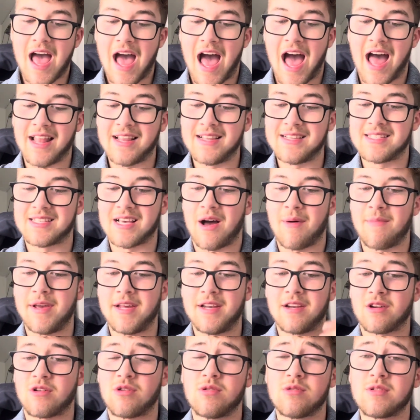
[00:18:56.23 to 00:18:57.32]
And I
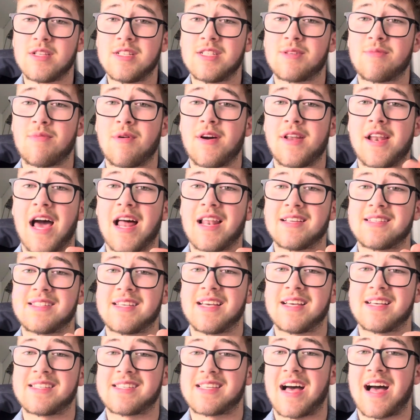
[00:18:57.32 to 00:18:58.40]
mean, according to my analytics,